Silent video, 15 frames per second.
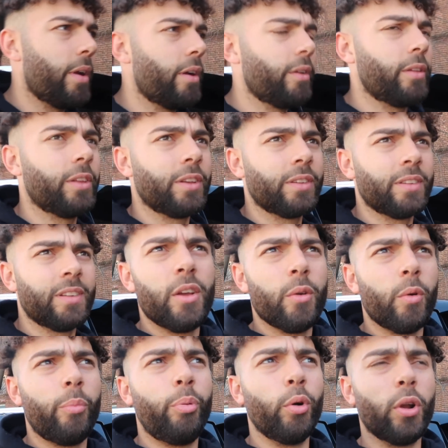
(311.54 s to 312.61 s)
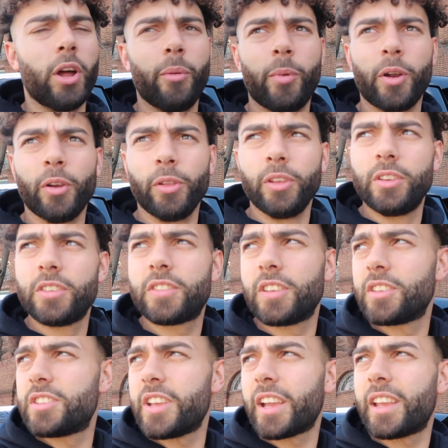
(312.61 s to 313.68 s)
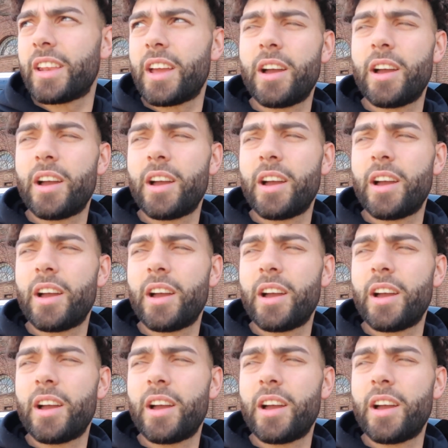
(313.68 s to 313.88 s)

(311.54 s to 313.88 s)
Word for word: Maryland. We pulled up early just to check it